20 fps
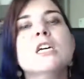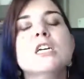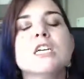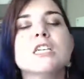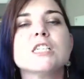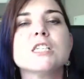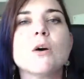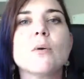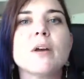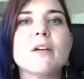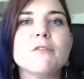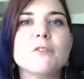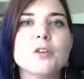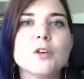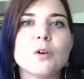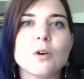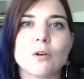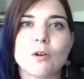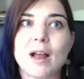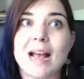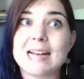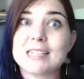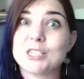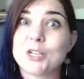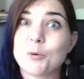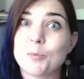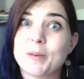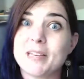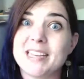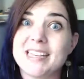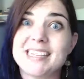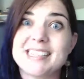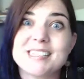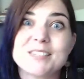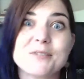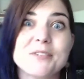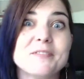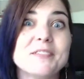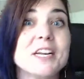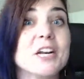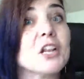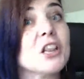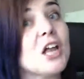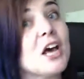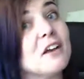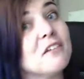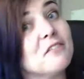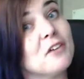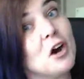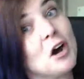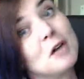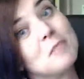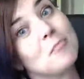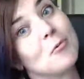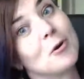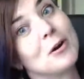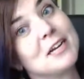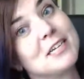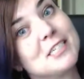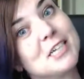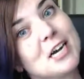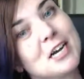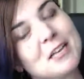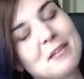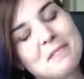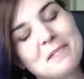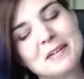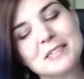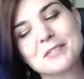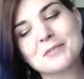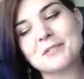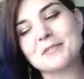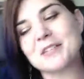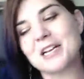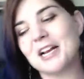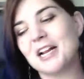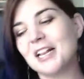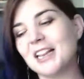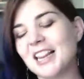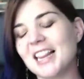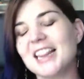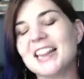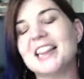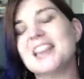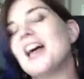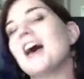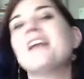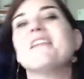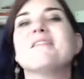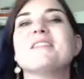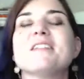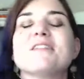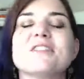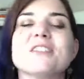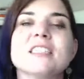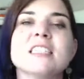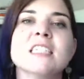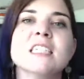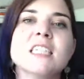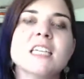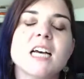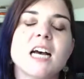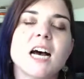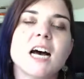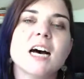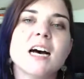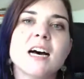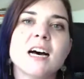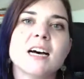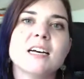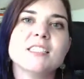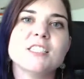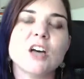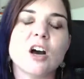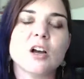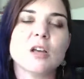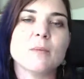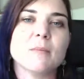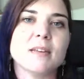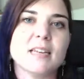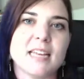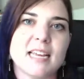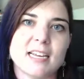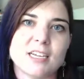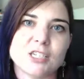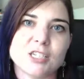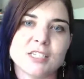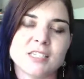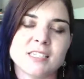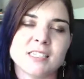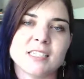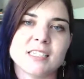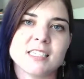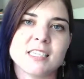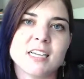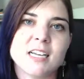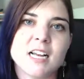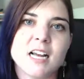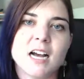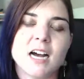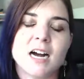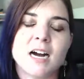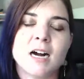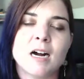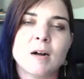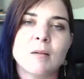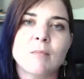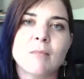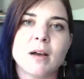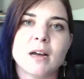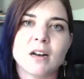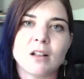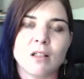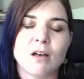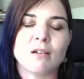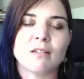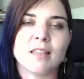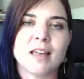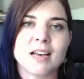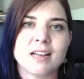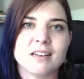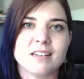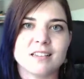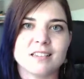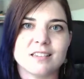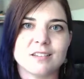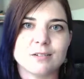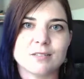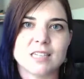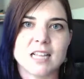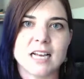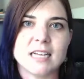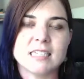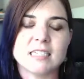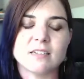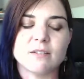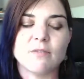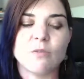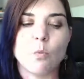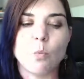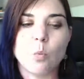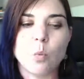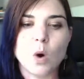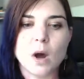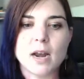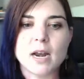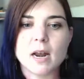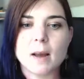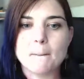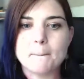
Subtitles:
So or SOPs, we've done a lot of onboarding documents, we've done a lot of different documentations, and along those lines of what